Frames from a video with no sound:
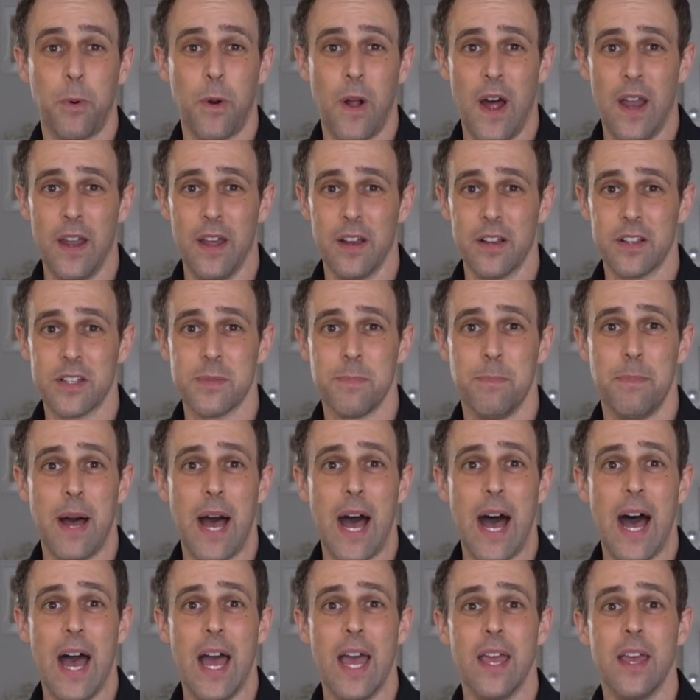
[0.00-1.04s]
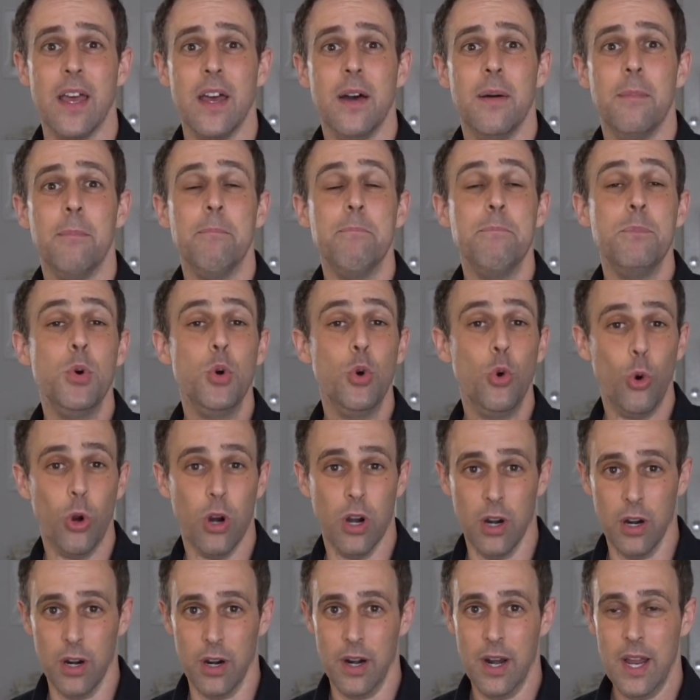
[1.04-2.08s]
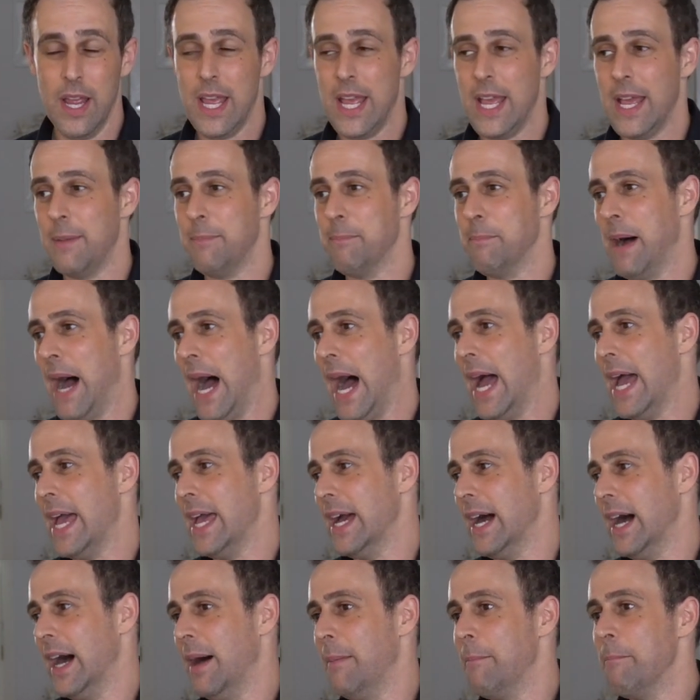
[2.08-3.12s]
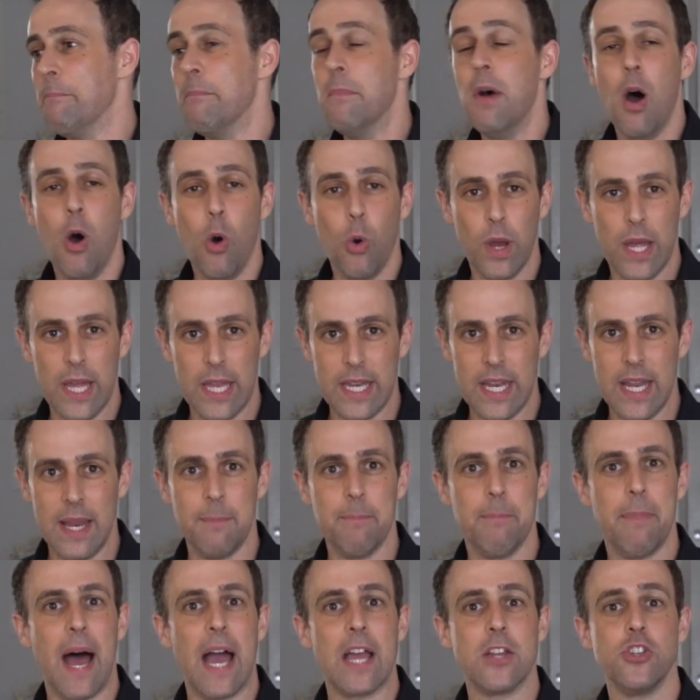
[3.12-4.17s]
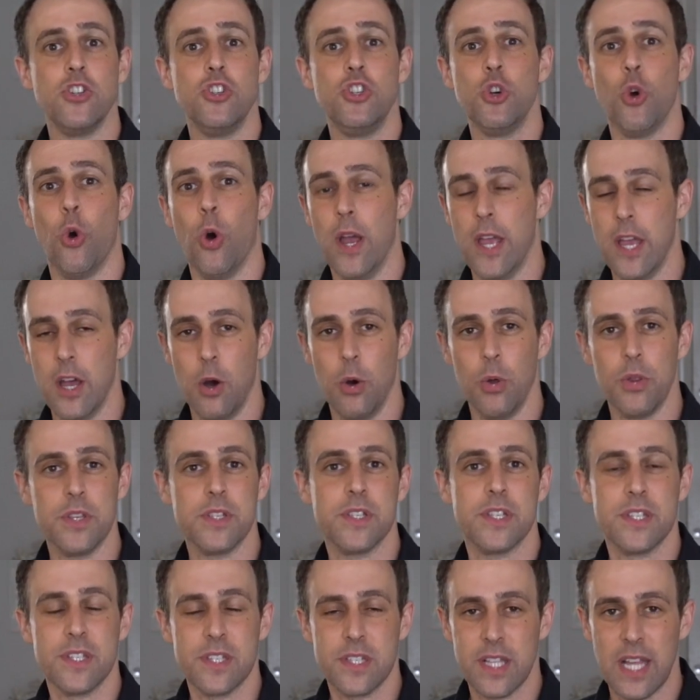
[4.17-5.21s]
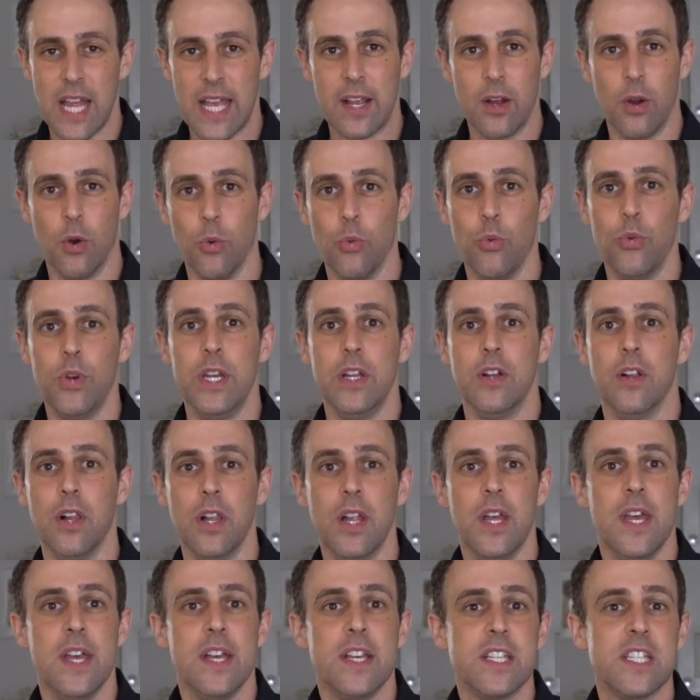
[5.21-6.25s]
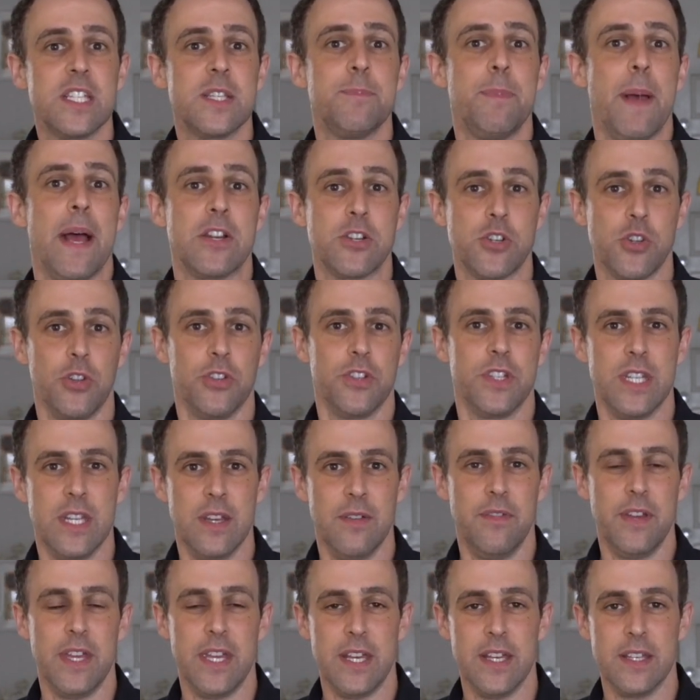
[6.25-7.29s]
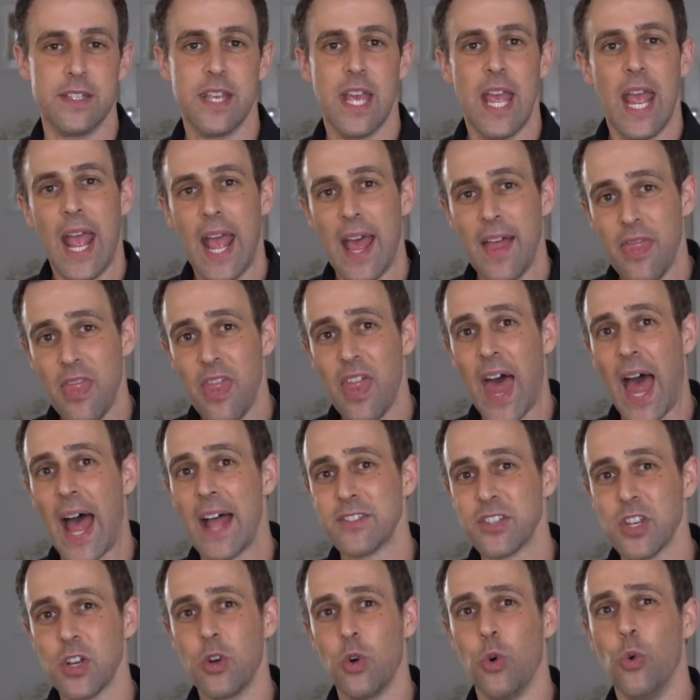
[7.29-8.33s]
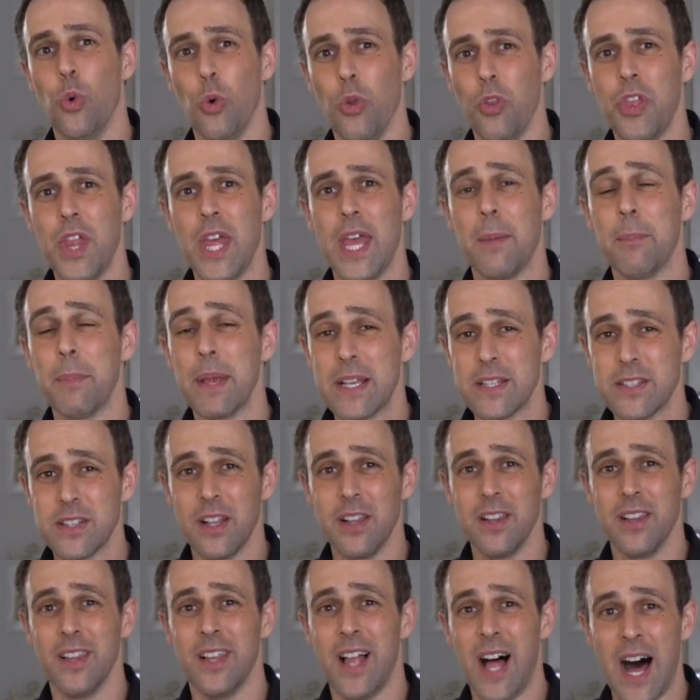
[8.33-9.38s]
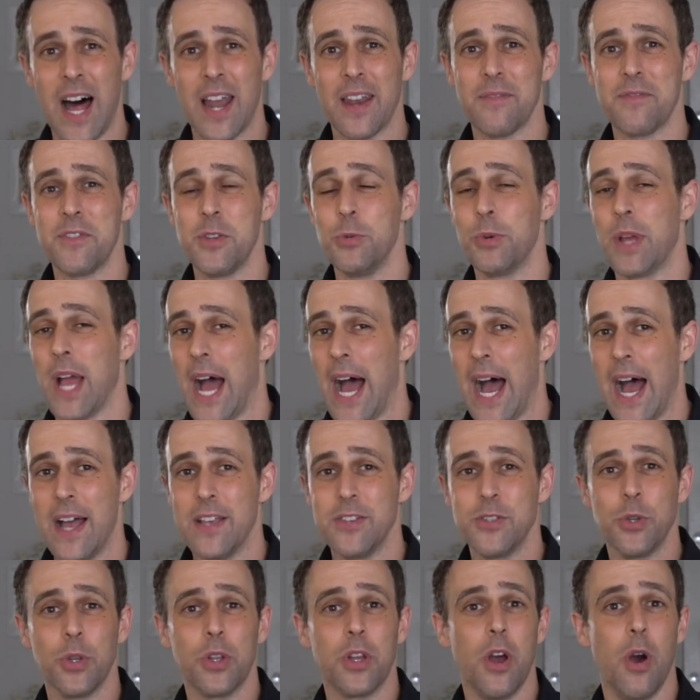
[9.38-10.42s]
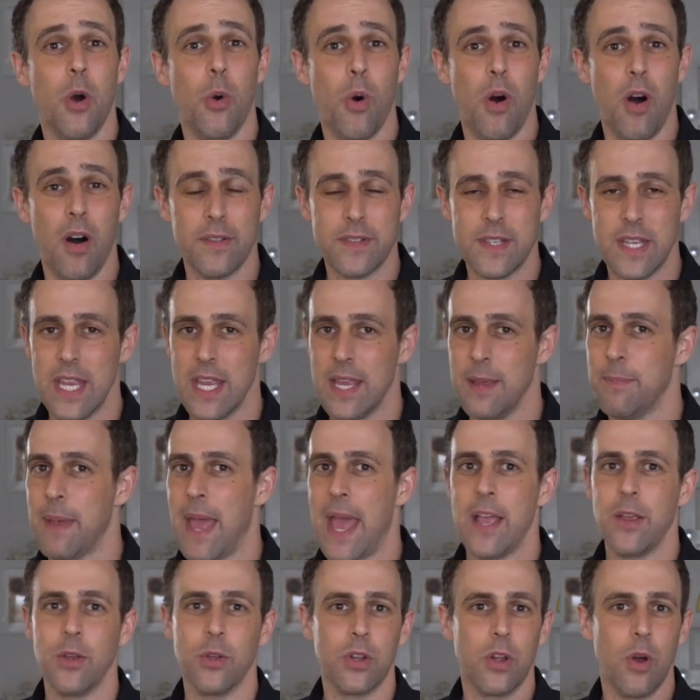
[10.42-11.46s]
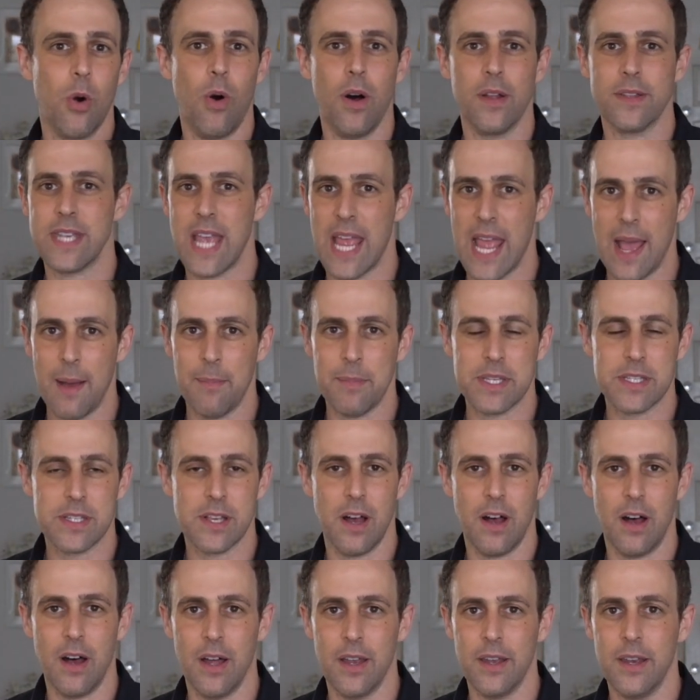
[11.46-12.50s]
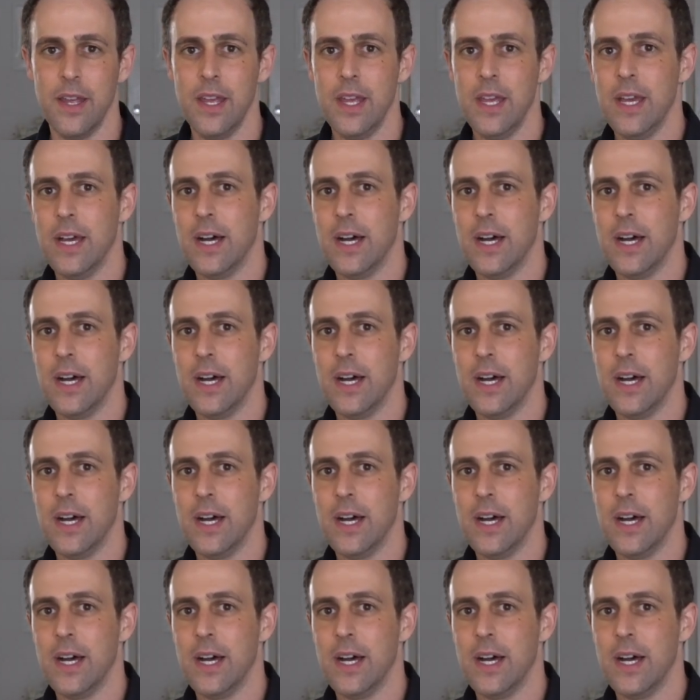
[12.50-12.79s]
products by Mooer and by uh, Moen and by Joyo. This is like a real specialty of his. And that's a cool thing because a lot of you guys guys, you'll go on to eBay, you'll go on to Amazon,